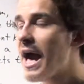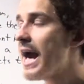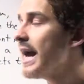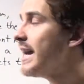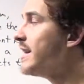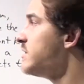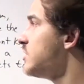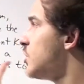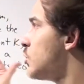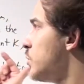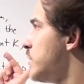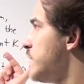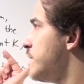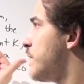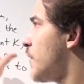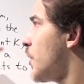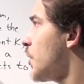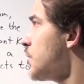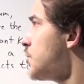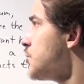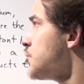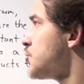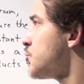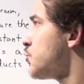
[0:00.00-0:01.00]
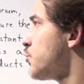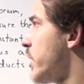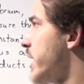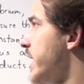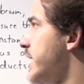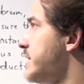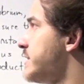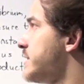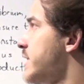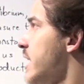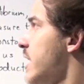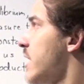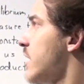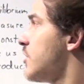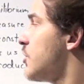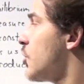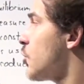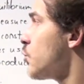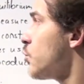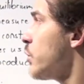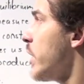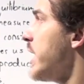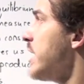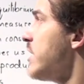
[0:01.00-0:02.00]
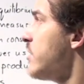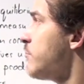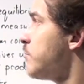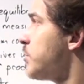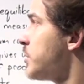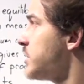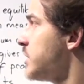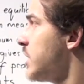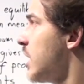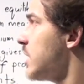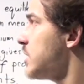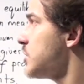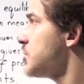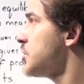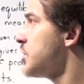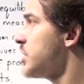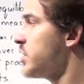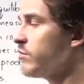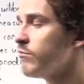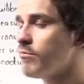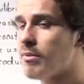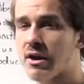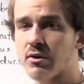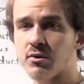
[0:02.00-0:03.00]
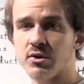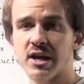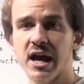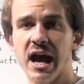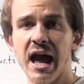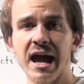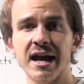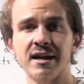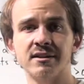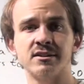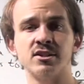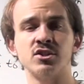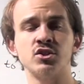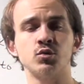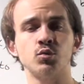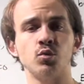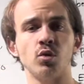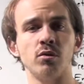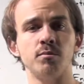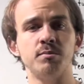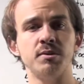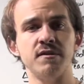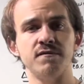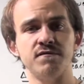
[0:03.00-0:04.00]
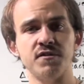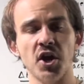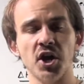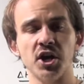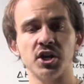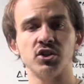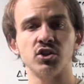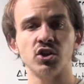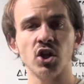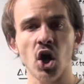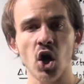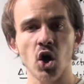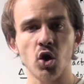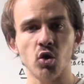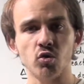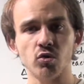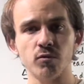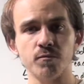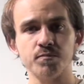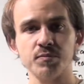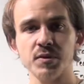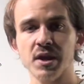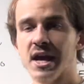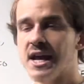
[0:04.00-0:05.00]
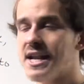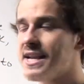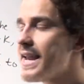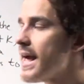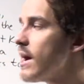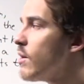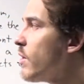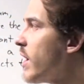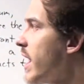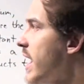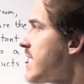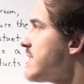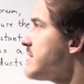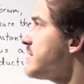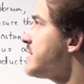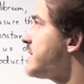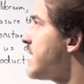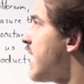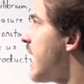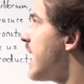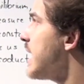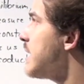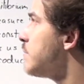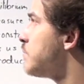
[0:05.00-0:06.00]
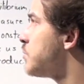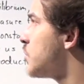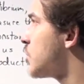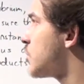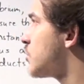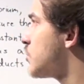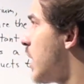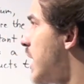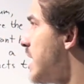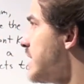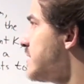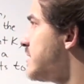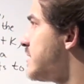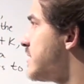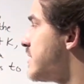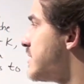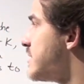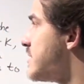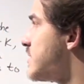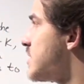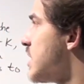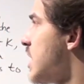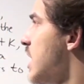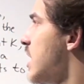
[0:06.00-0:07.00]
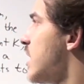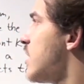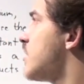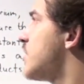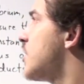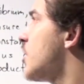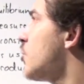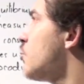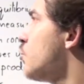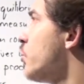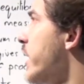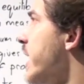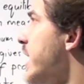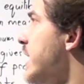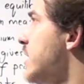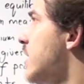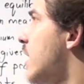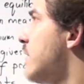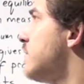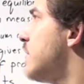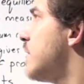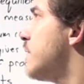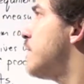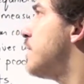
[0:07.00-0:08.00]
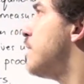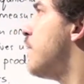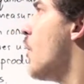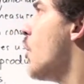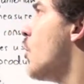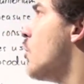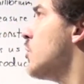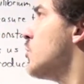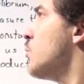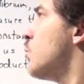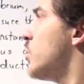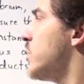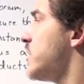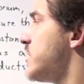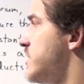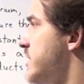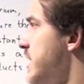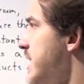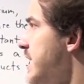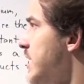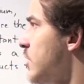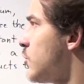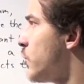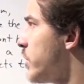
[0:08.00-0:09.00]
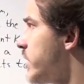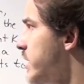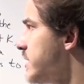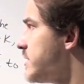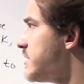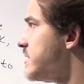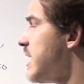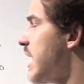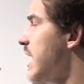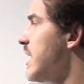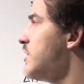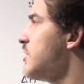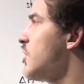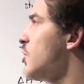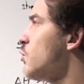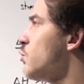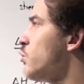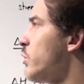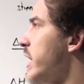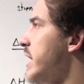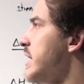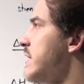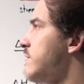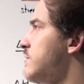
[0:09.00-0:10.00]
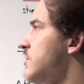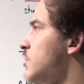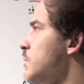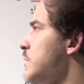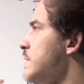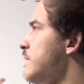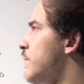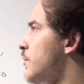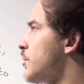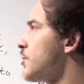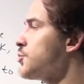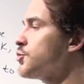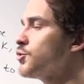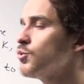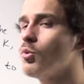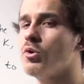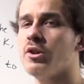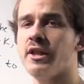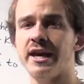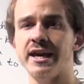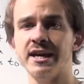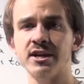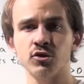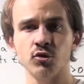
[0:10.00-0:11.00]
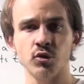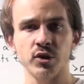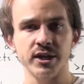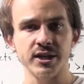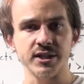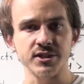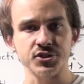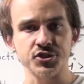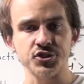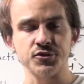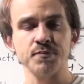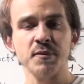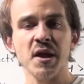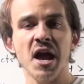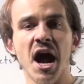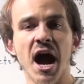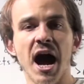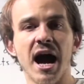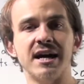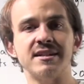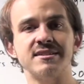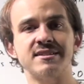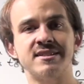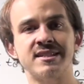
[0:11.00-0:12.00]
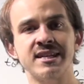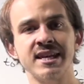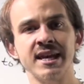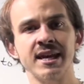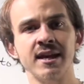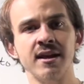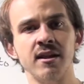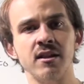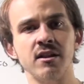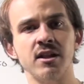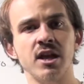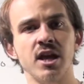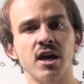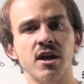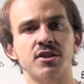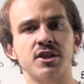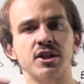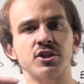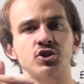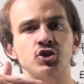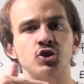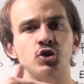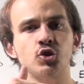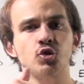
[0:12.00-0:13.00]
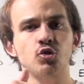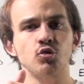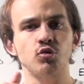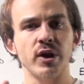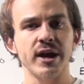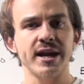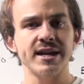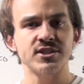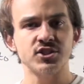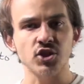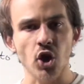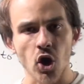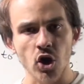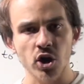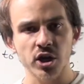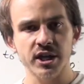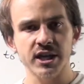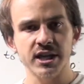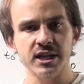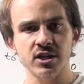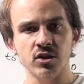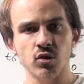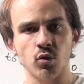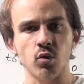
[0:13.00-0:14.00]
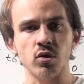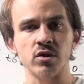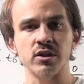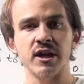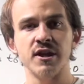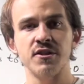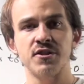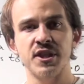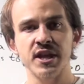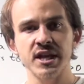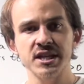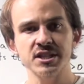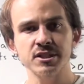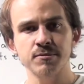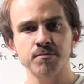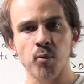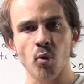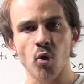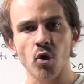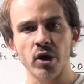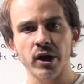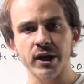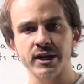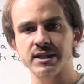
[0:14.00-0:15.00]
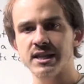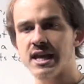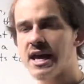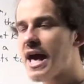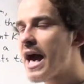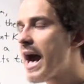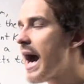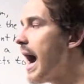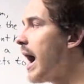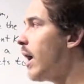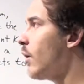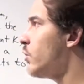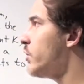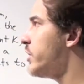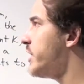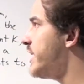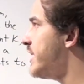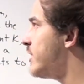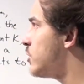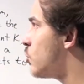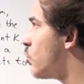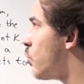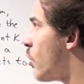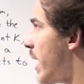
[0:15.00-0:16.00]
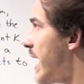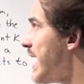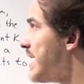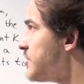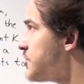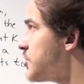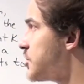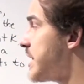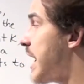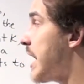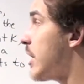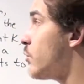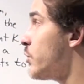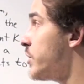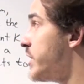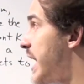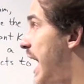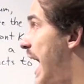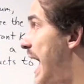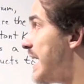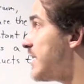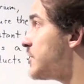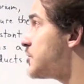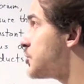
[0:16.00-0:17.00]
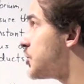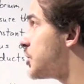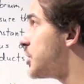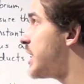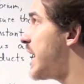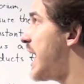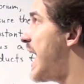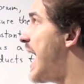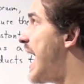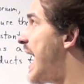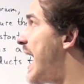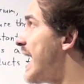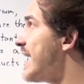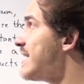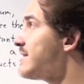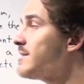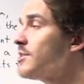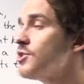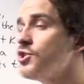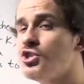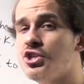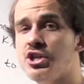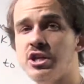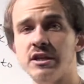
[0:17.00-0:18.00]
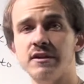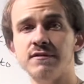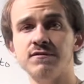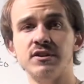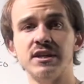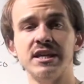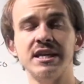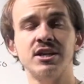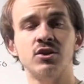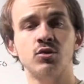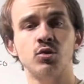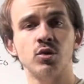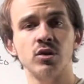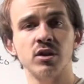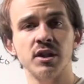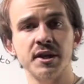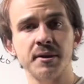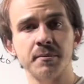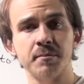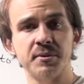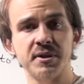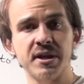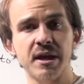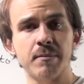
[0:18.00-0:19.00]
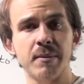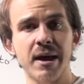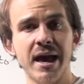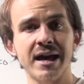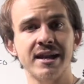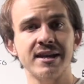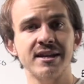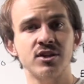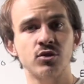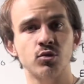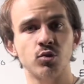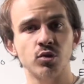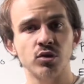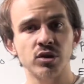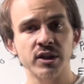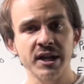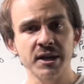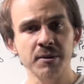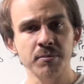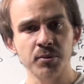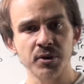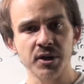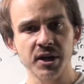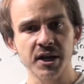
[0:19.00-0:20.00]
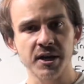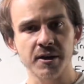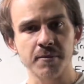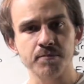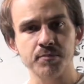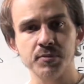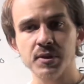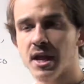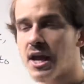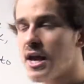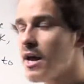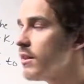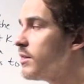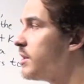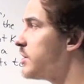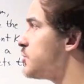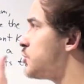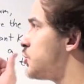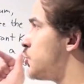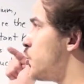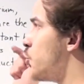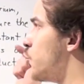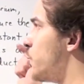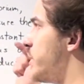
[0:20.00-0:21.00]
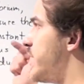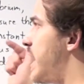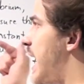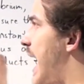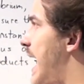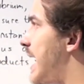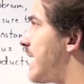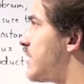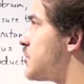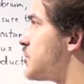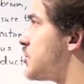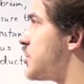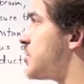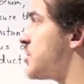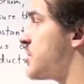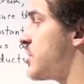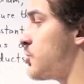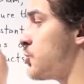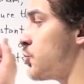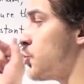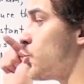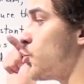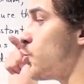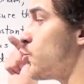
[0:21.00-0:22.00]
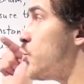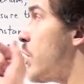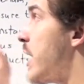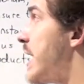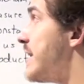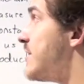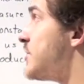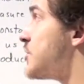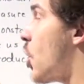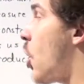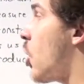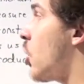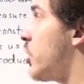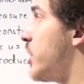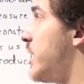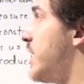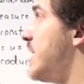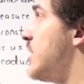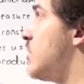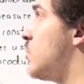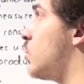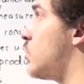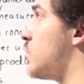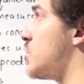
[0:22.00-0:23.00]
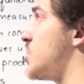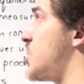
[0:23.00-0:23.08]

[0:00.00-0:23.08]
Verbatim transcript: And the reverse rate, the rate of production of my reactants will be very low. Now, as time progresses, the rate of the forward will decrease and the rate of the reverse will increase until the two rates are equal. At this point, our equation, our reaction, has achieved equilibrium. At equilibrium, the two reactions, the two rates are equal.